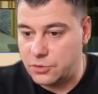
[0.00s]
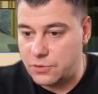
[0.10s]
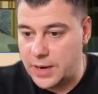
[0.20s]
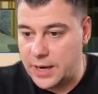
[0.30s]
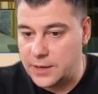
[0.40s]

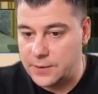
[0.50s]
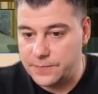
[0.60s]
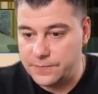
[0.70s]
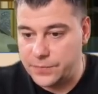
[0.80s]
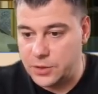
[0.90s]
great.
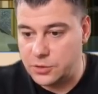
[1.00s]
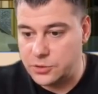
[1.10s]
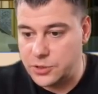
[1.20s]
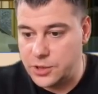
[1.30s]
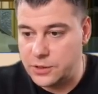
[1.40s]
You
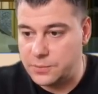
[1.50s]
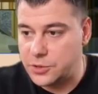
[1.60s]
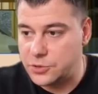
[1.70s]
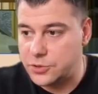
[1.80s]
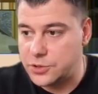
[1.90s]
see the
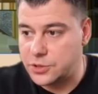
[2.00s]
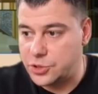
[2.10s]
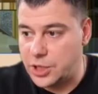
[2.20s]
pictures are